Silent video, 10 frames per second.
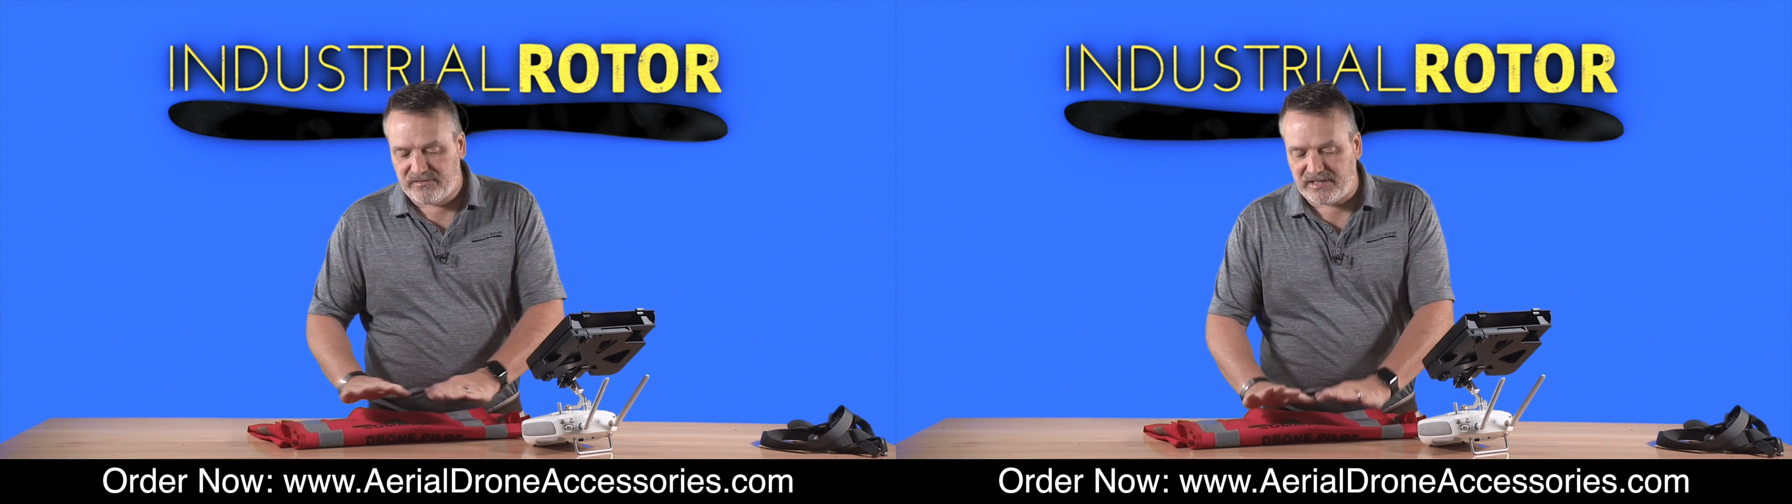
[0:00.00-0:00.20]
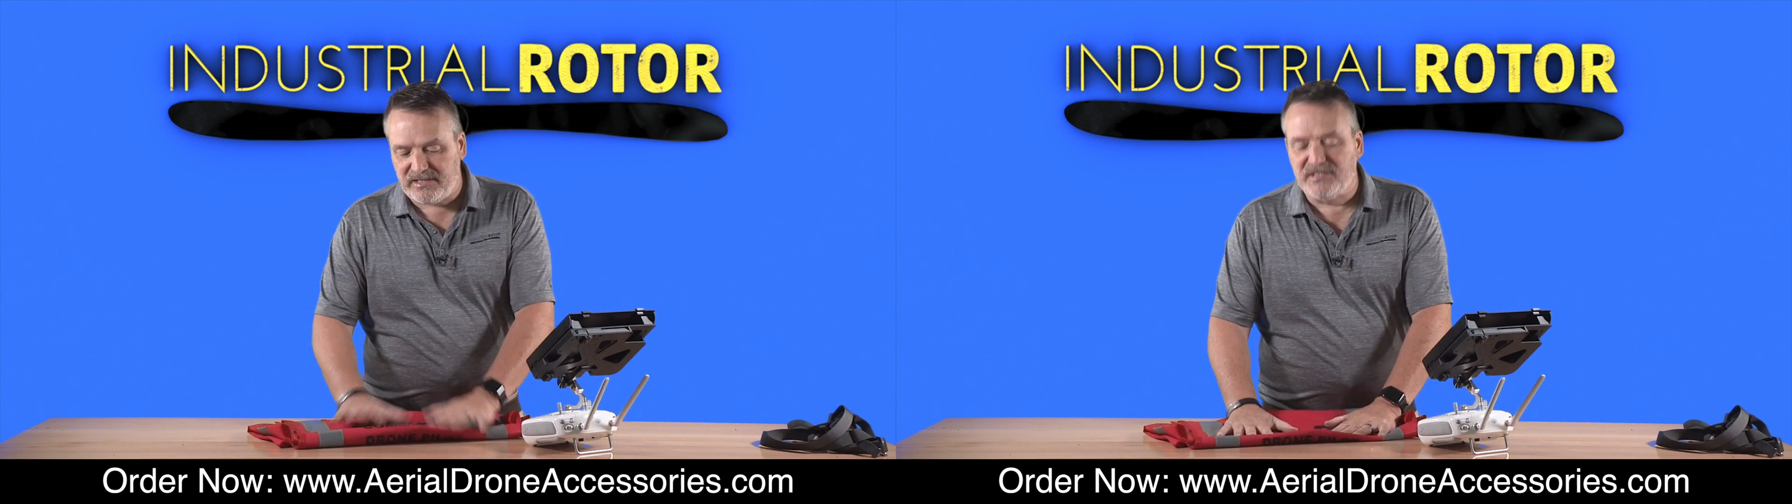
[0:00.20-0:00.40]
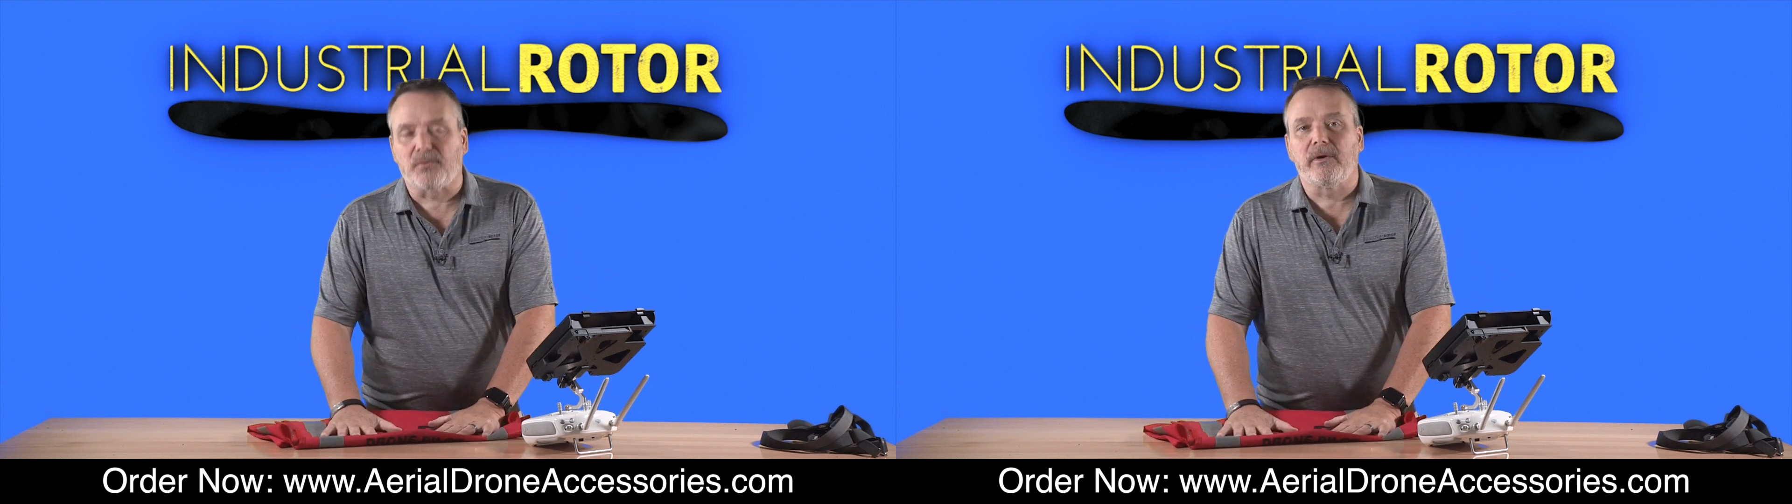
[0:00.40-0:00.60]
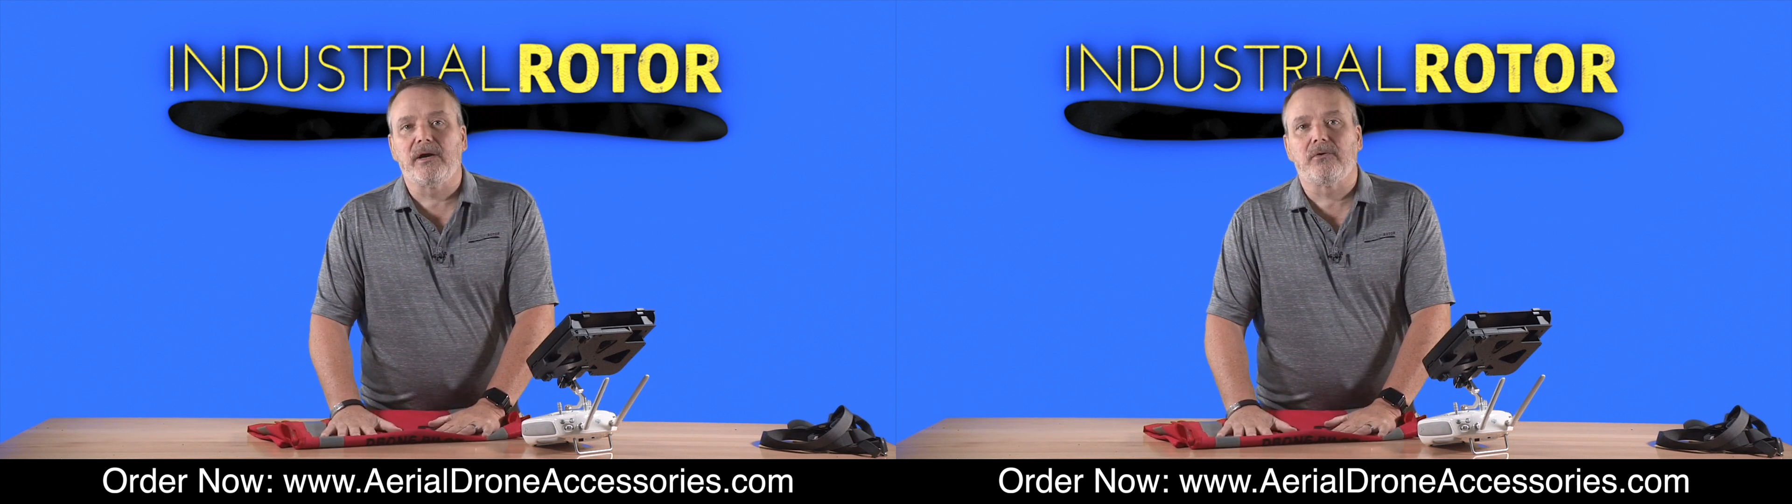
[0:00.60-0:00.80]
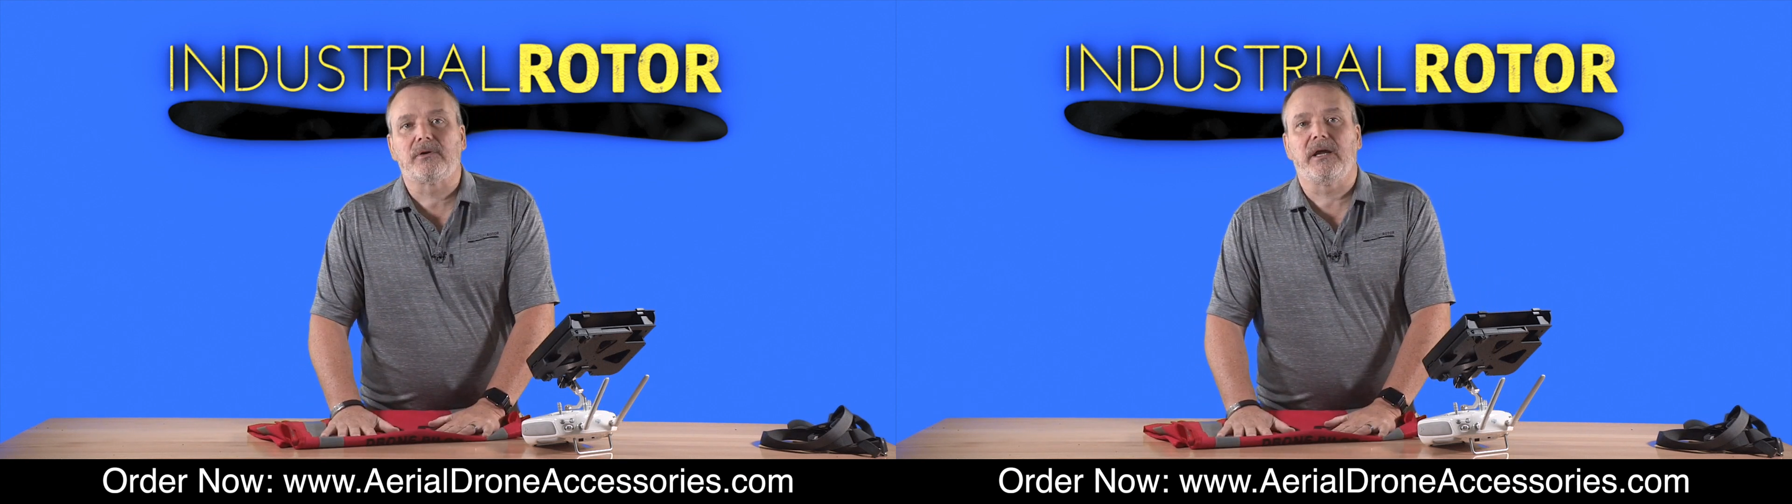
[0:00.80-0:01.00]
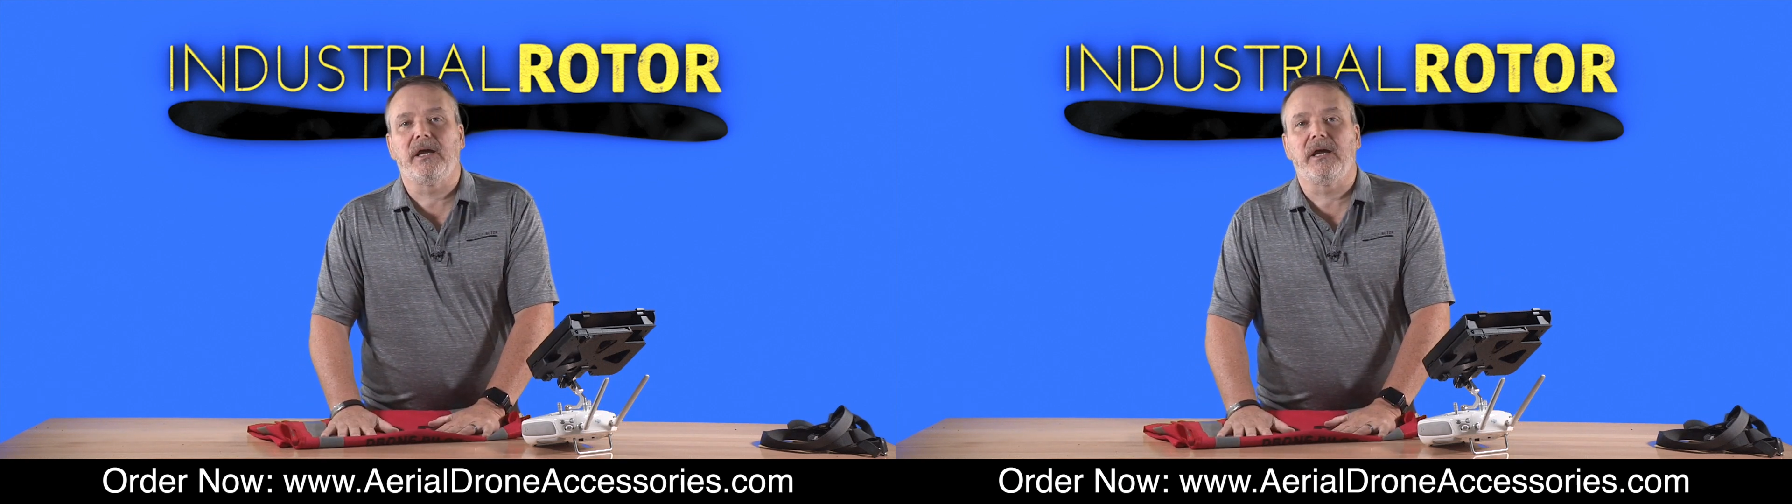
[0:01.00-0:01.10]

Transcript: You've seen these around